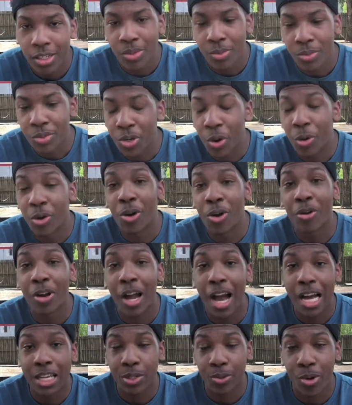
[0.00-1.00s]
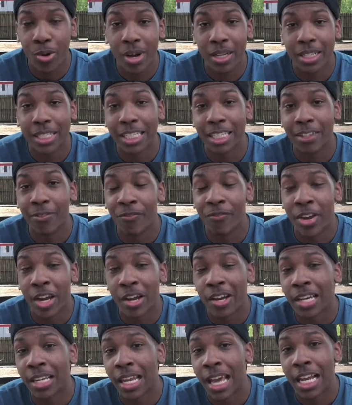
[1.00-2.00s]
What's going on, guys? We're at the
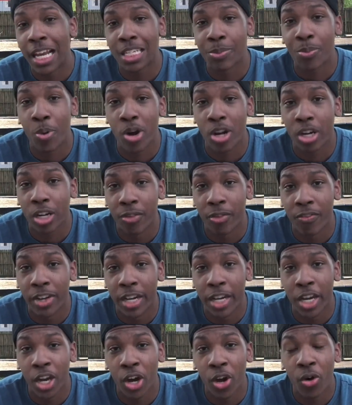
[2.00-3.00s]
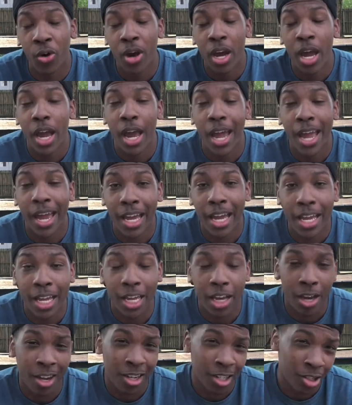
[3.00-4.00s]
very last part of the video,
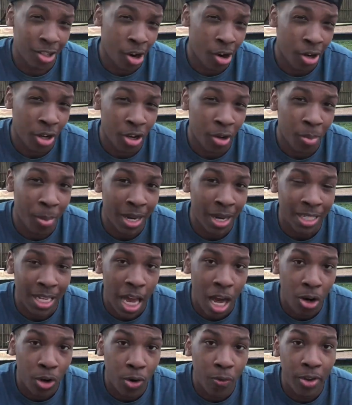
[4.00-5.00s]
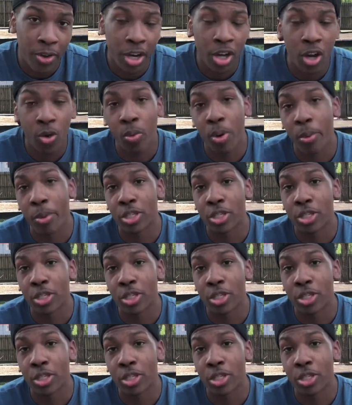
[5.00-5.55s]
and you already know by the title of the video what